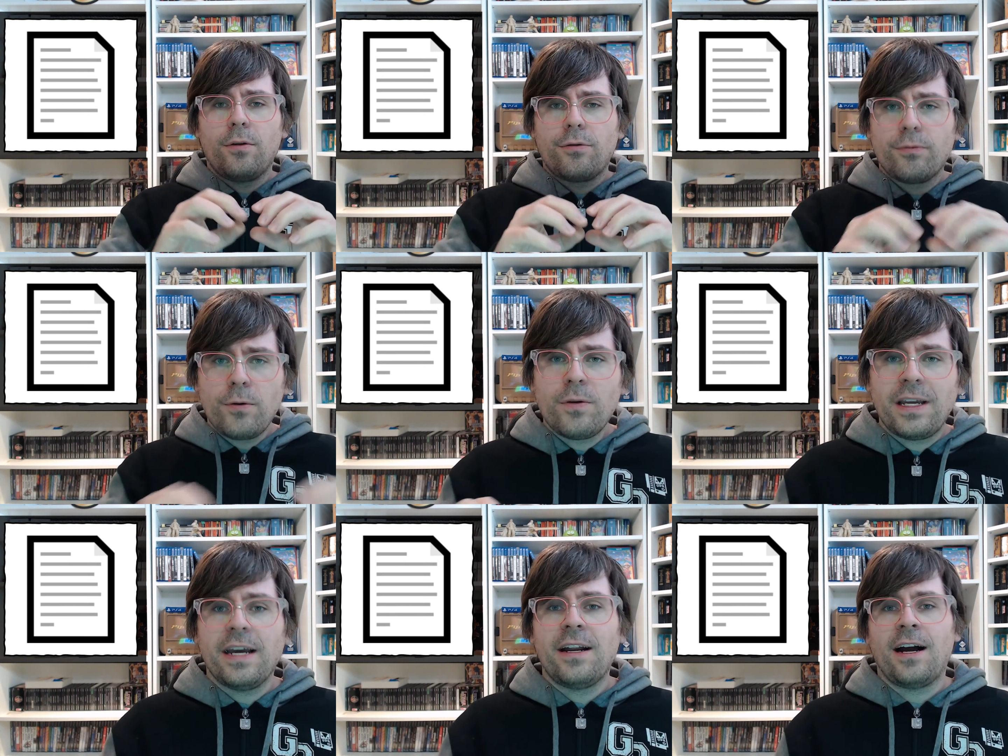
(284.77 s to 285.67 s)
Through
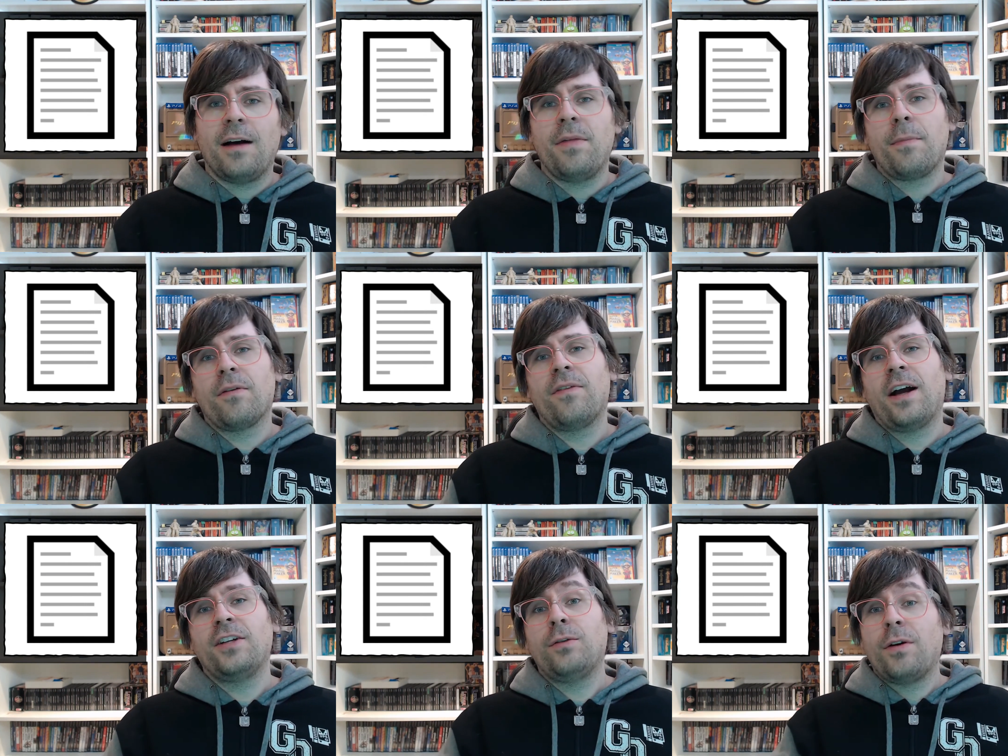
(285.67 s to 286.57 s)
GitHub, they
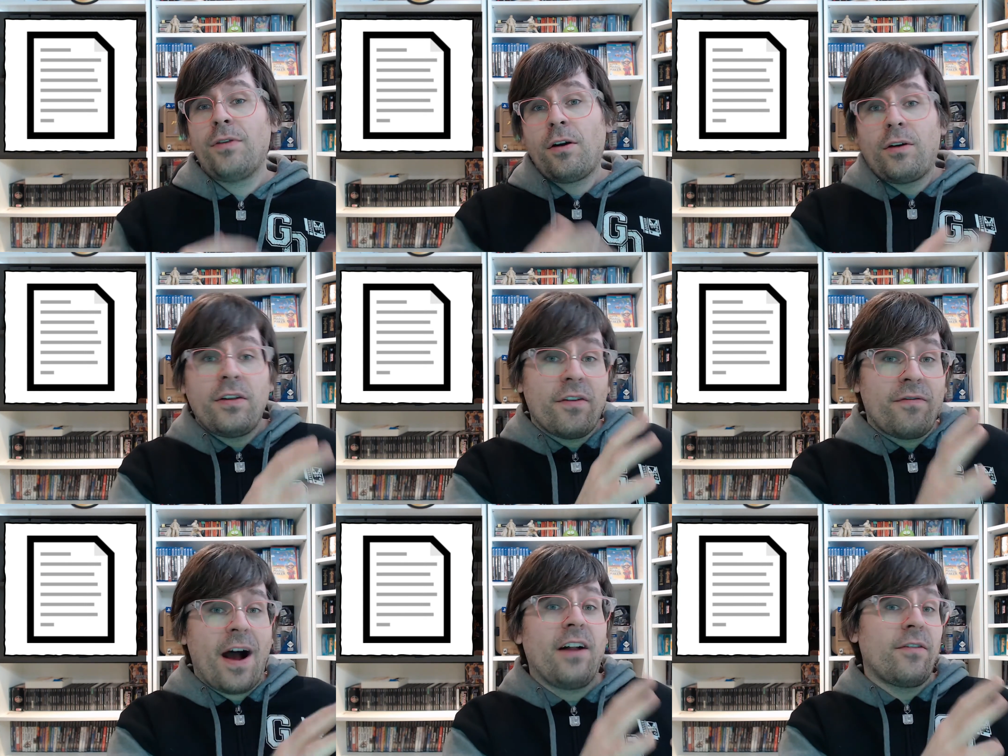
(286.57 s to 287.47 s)
provide you with not only the
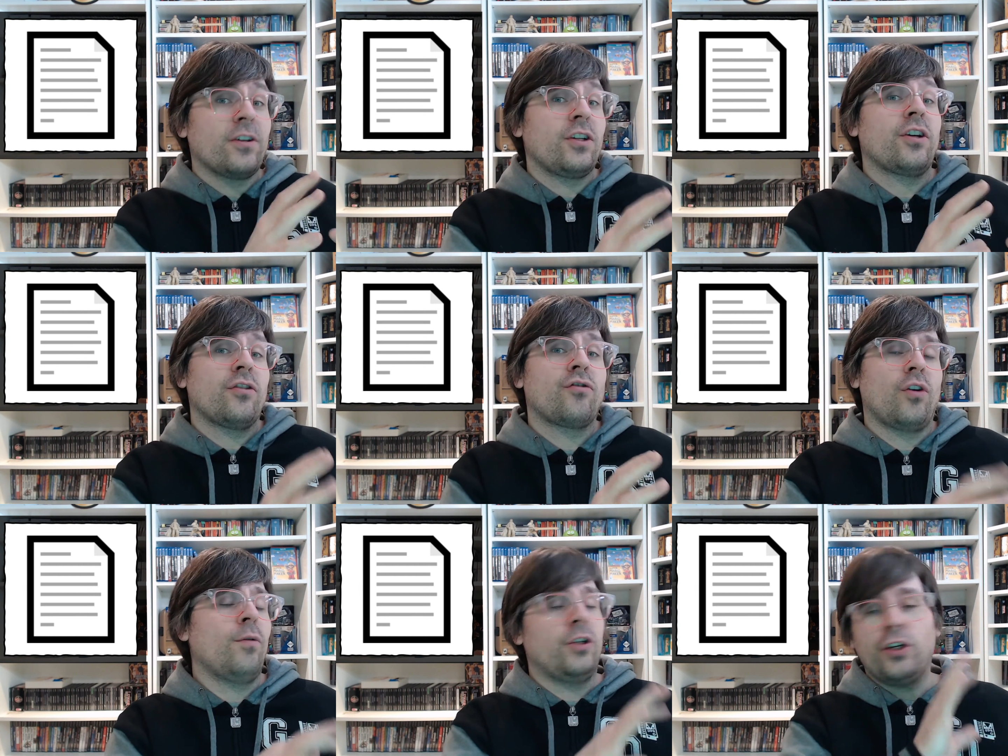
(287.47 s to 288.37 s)
file version
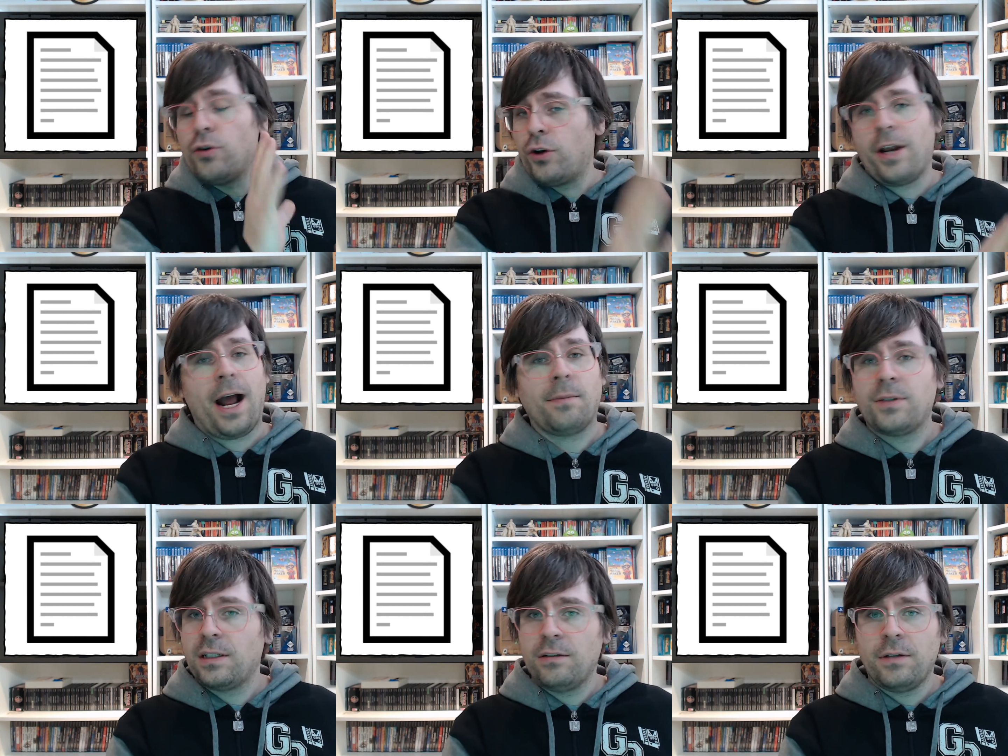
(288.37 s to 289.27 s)
control, which you could
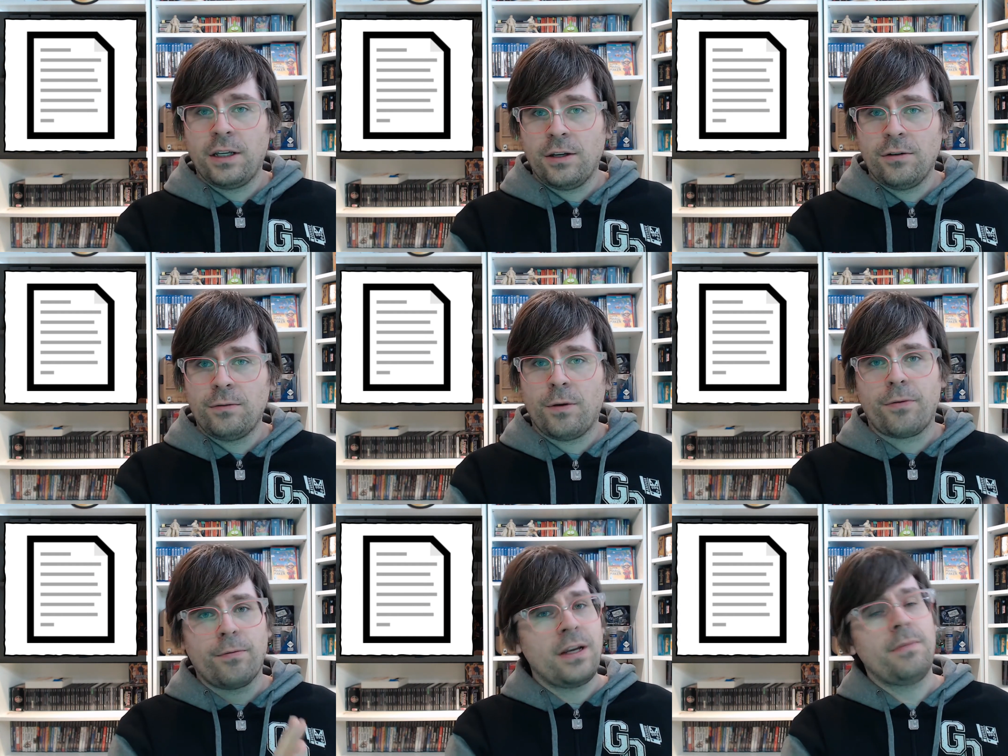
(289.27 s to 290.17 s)
absolutely use with
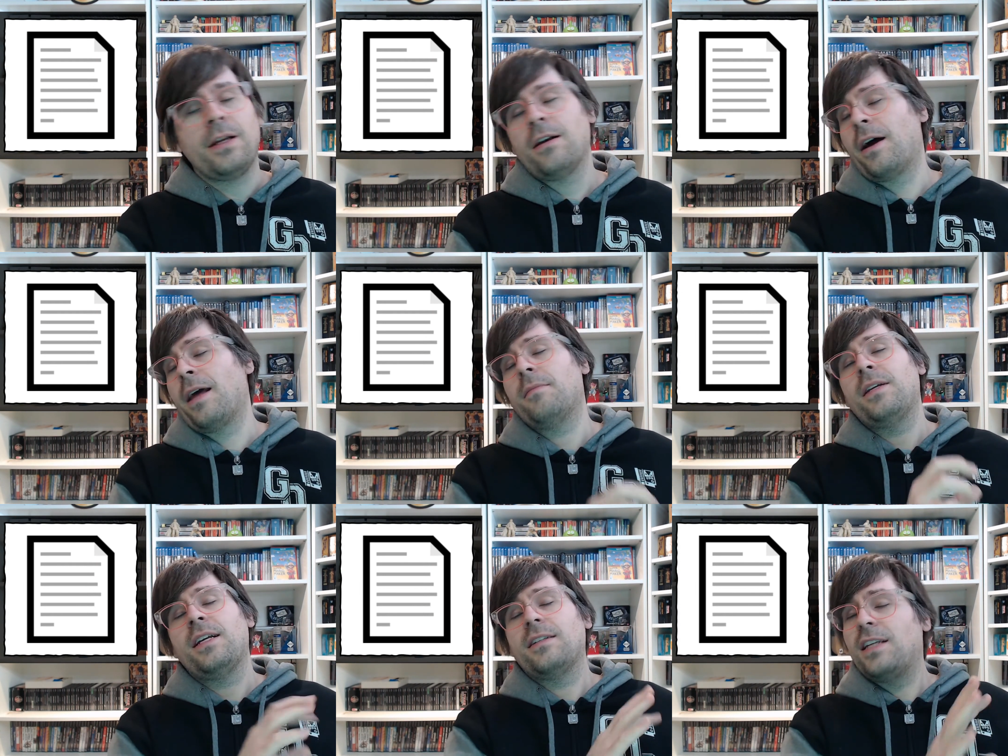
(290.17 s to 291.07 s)

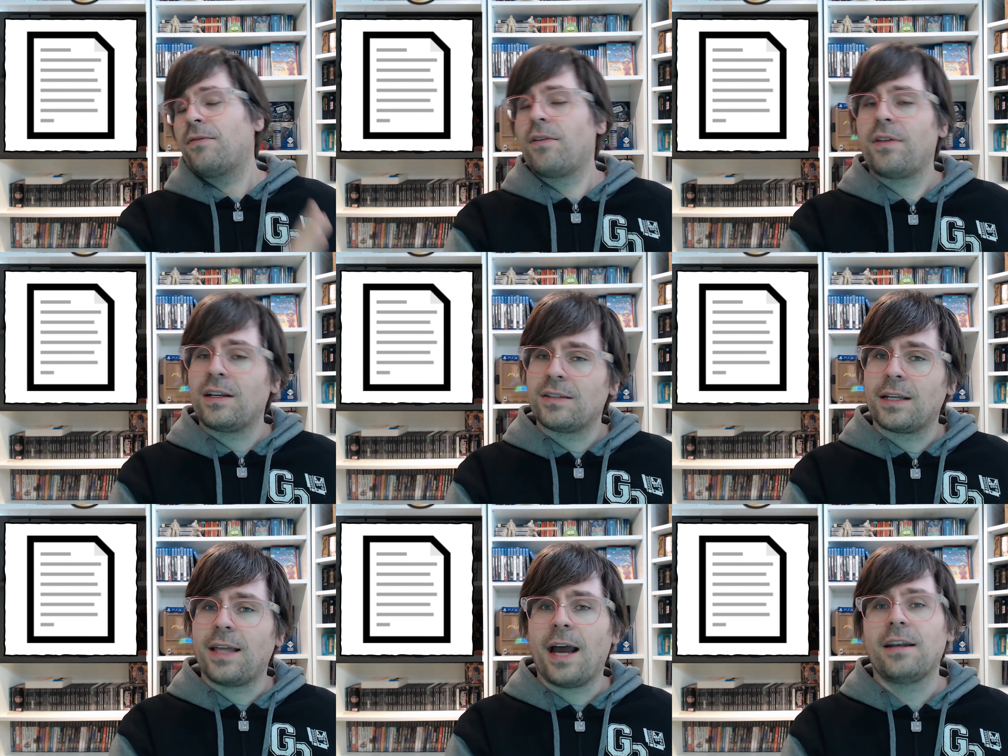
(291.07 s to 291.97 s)
README.mds and different things
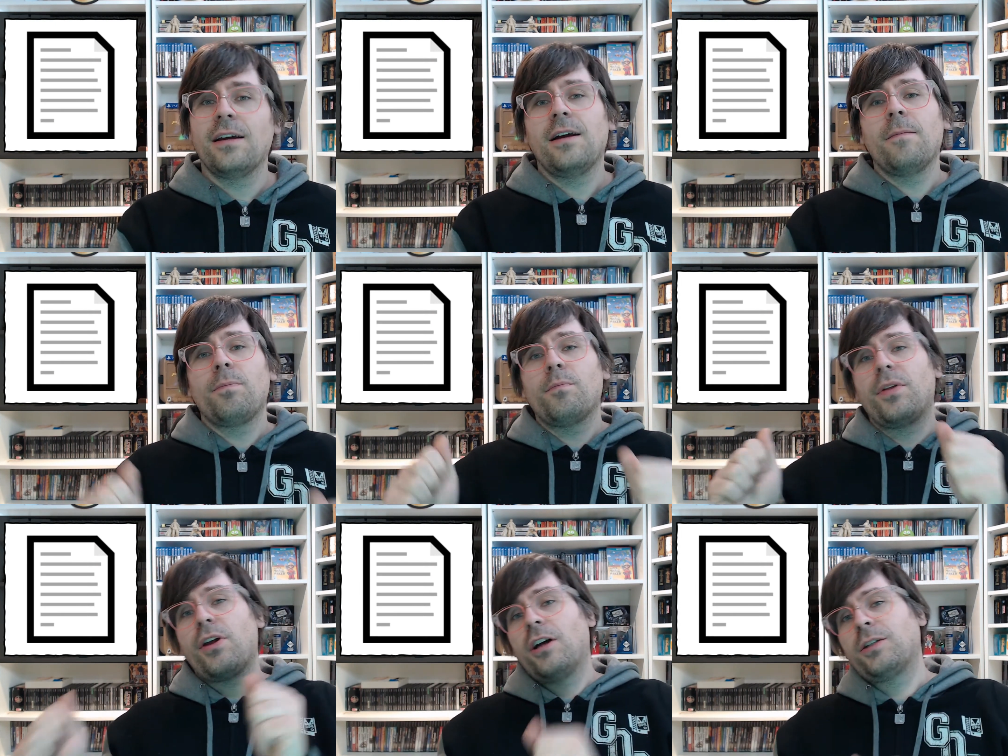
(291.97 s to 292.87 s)
like that, but
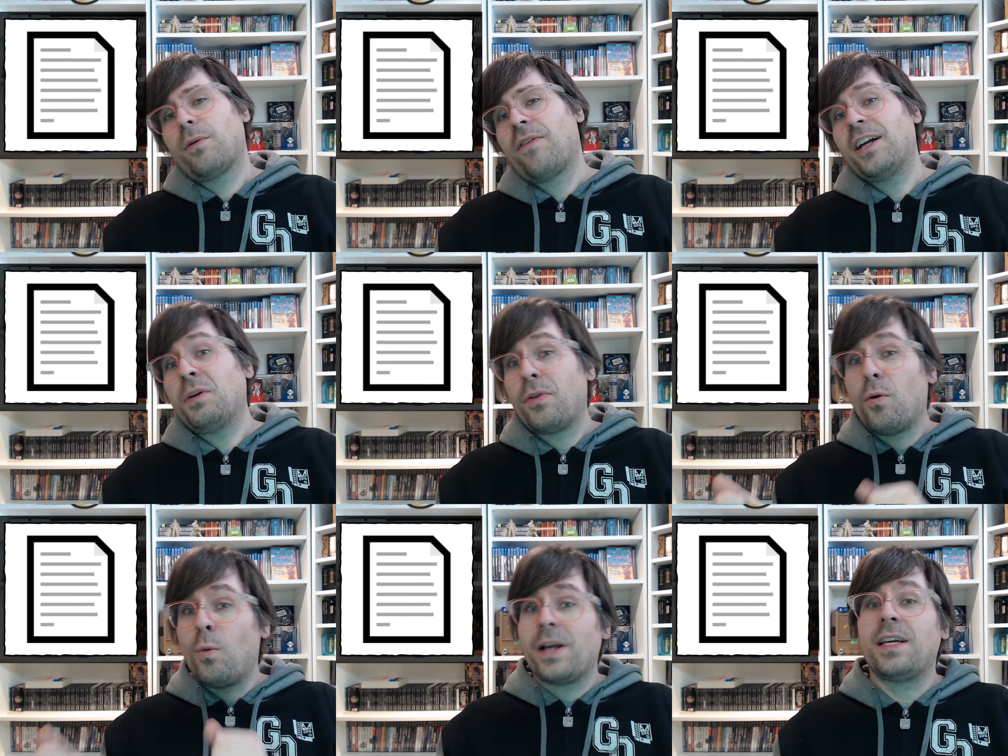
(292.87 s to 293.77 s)
they also provide you with a
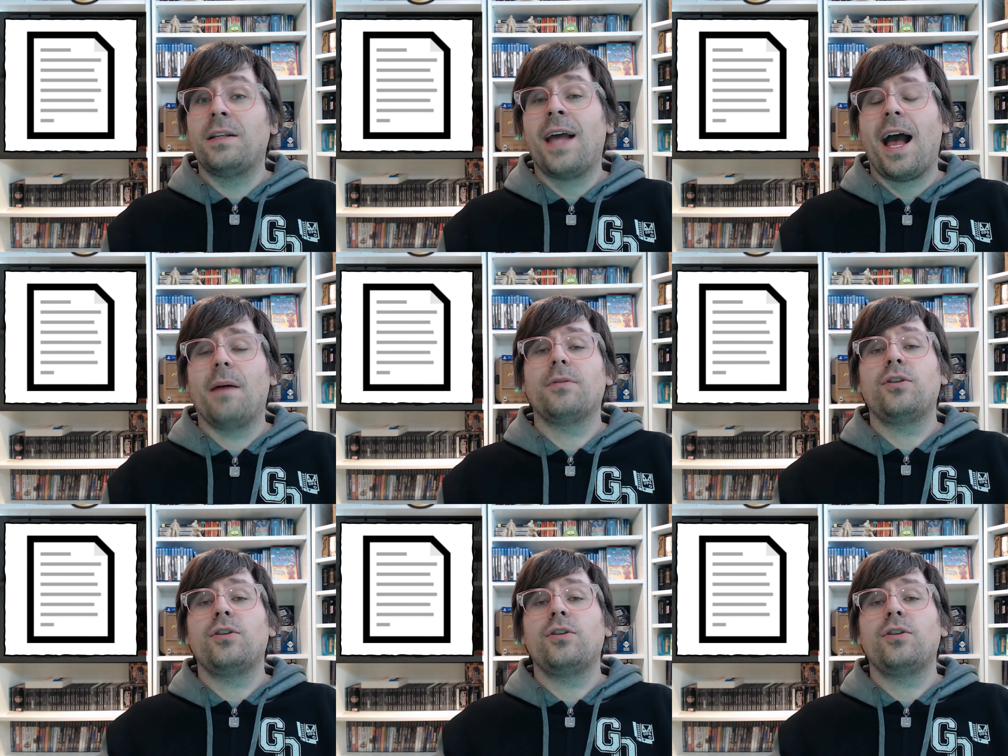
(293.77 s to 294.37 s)
wiki tab.